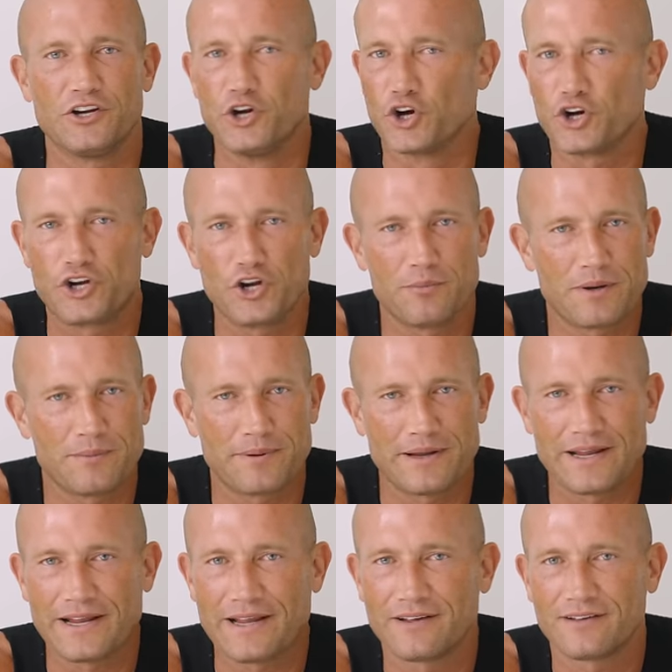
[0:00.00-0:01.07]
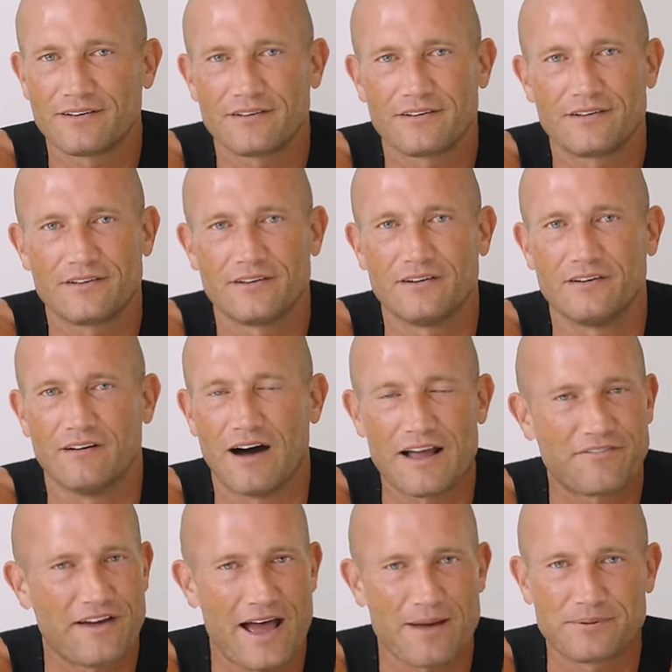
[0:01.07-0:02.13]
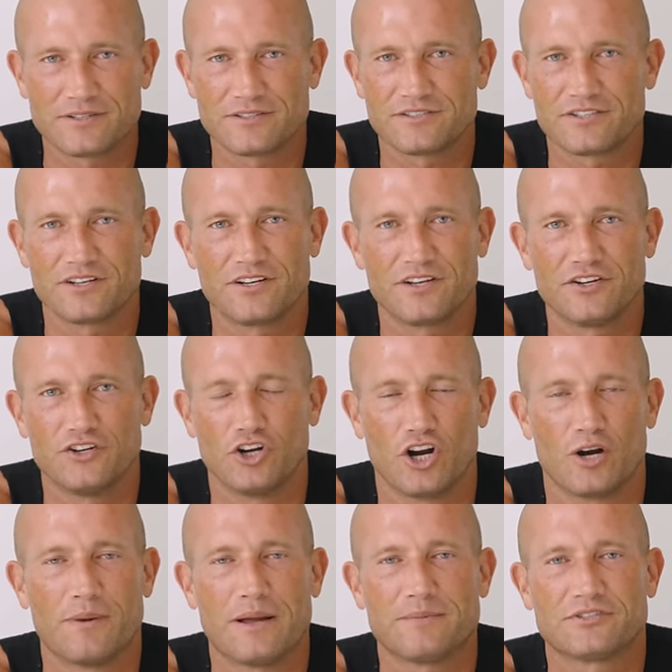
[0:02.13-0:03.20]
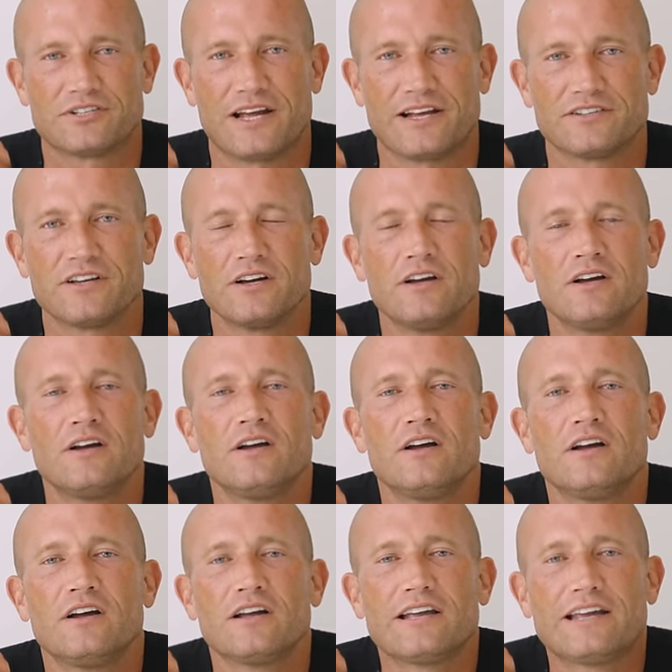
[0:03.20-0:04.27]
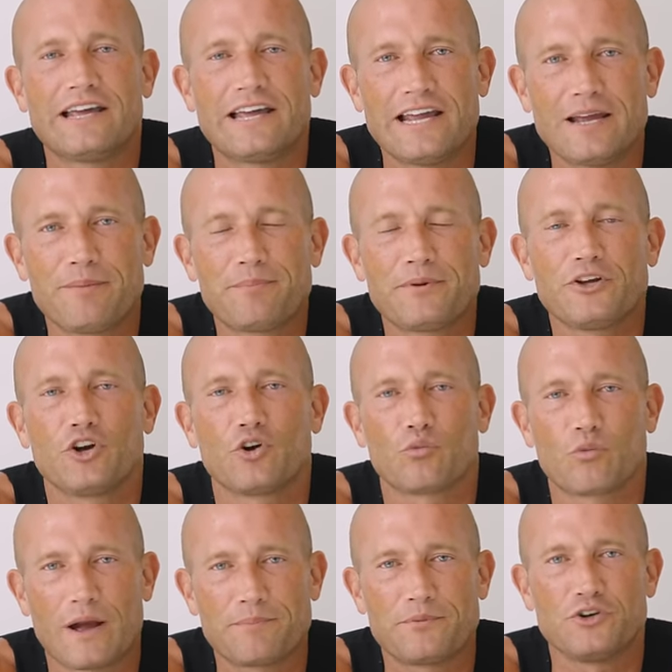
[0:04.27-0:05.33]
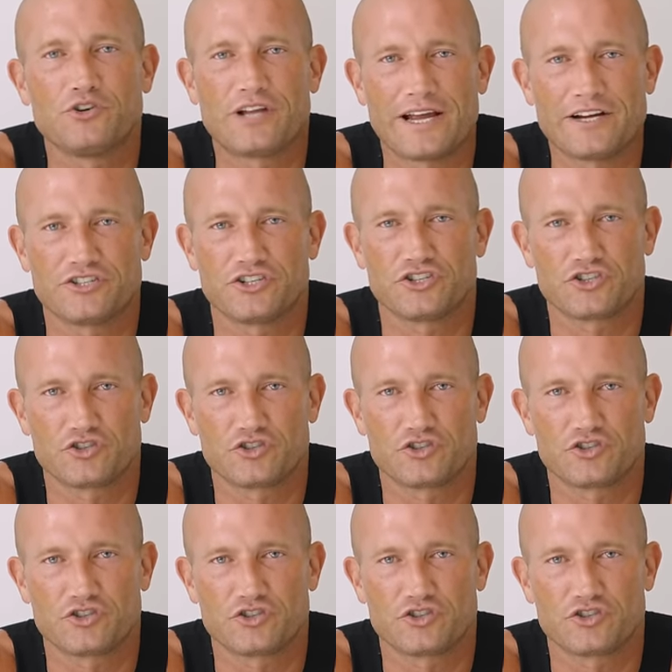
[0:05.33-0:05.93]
You're a human being, life happens, you're gonna make mistakes. Keep your reputation